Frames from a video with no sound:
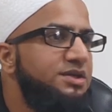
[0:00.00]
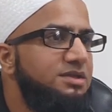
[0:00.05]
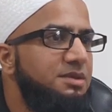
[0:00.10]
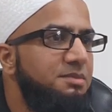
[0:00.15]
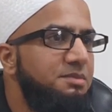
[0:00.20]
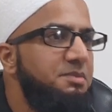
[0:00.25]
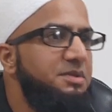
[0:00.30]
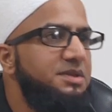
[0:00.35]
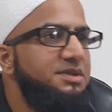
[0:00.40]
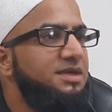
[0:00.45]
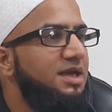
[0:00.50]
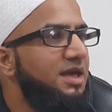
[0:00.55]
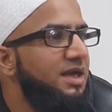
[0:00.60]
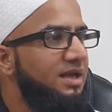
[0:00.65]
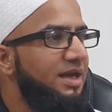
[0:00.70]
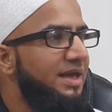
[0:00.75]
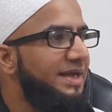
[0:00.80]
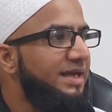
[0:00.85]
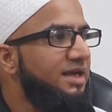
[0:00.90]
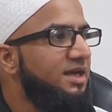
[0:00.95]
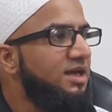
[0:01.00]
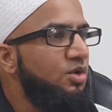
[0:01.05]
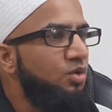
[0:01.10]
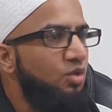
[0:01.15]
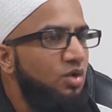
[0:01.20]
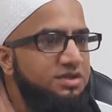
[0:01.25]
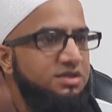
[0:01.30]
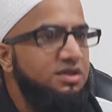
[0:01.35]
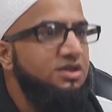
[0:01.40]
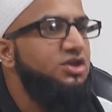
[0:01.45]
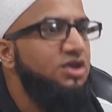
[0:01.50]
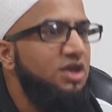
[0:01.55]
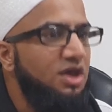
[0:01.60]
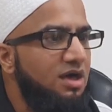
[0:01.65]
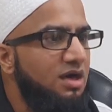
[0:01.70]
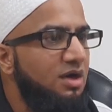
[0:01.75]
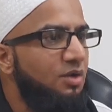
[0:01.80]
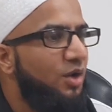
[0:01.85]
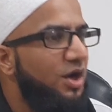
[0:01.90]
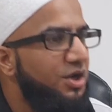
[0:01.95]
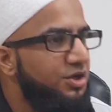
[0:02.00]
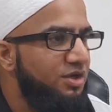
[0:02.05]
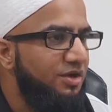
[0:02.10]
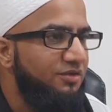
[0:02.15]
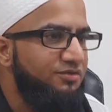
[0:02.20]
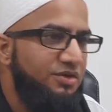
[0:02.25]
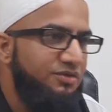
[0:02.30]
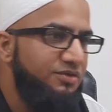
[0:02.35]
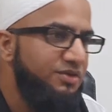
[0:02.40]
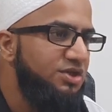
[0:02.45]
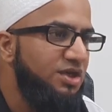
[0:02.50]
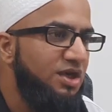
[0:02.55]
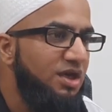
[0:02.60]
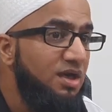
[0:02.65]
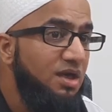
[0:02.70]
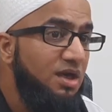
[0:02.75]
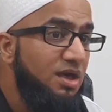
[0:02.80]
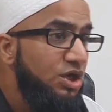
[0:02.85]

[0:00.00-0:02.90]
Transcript: Some people say, like, what's this sheikh? Why do you have to have a sheikh?